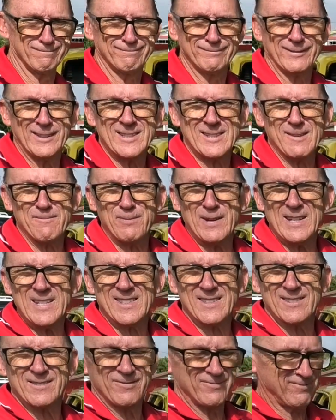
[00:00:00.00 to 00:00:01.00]
it's a
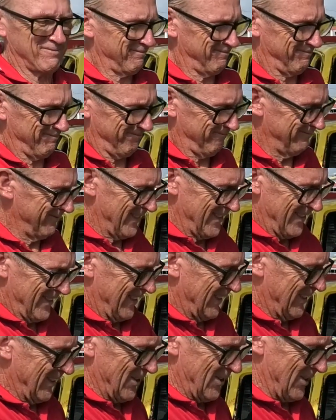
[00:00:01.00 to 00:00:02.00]
piece of
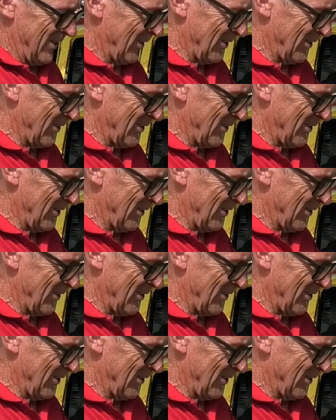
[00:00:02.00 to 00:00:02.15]
$30,